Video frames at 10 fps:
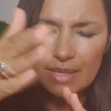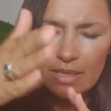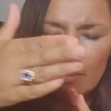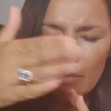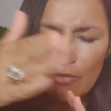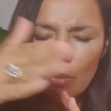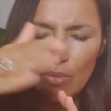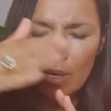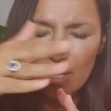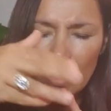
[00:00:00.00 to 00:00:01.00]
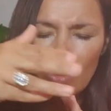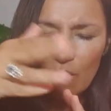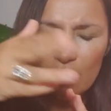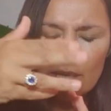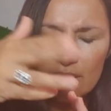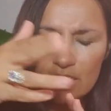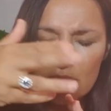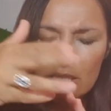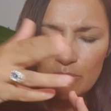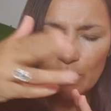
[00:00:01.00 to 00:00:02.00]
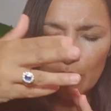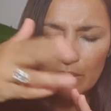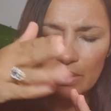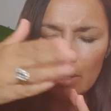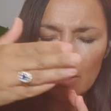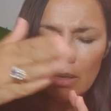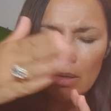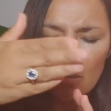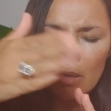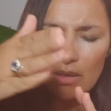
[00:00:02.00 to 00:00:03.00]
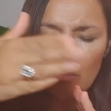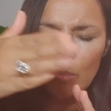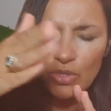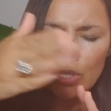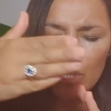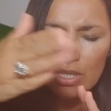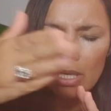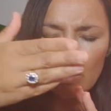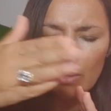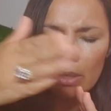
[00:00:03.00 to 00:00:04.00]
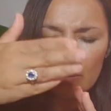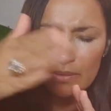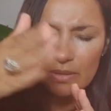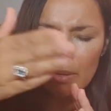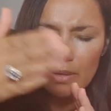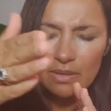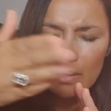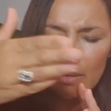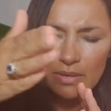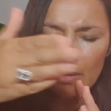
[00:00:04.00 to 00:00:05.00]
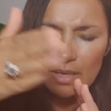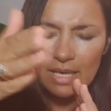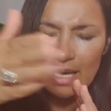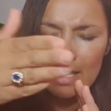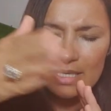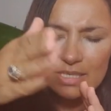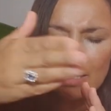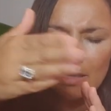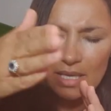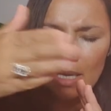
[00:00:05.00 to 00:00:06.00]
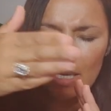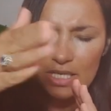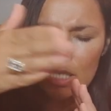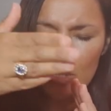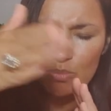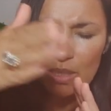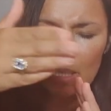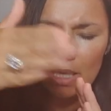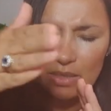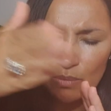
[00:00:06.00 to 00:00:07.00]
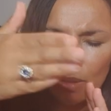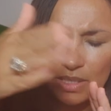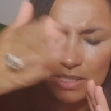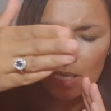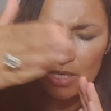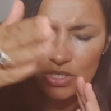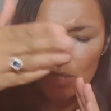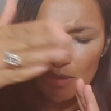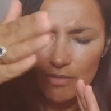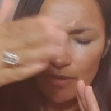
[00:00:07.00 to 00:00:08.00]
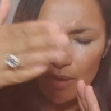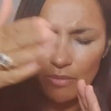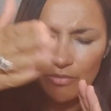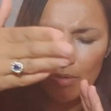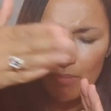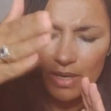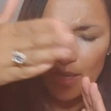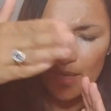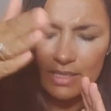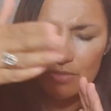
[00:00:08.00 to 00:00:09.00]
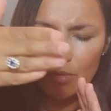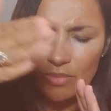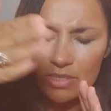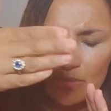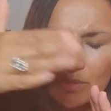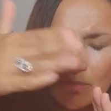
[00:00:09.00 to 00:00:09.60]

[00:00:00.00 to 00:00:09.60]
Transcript: Before now, it has spun much slower. And as they spin it with this energy flowing from my hands, from the tips of